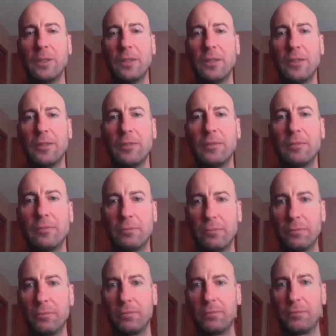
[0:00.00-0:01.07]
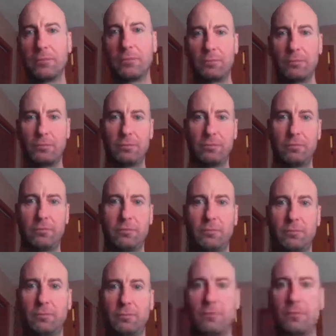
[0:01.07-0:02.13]

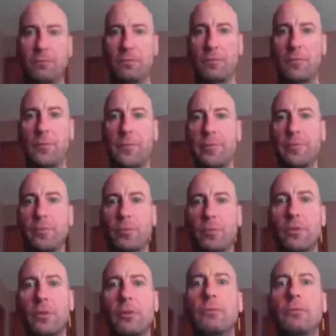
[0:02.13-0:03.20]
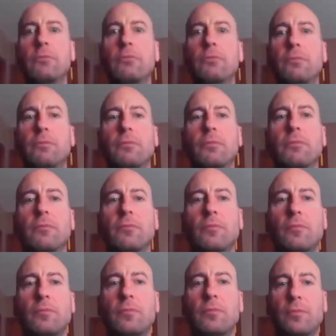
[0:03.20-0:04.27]

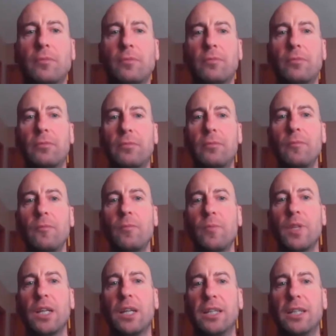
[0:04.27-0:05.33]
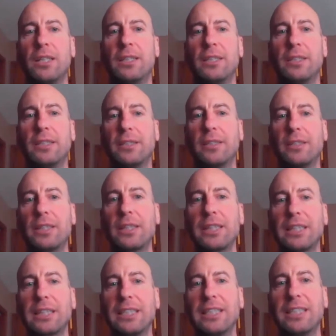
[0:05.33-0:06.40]

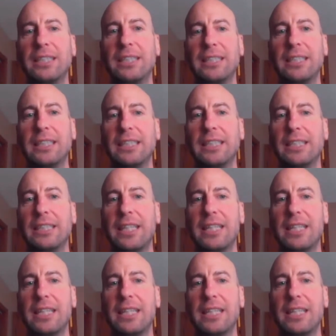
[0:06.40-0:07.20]
(not speaking)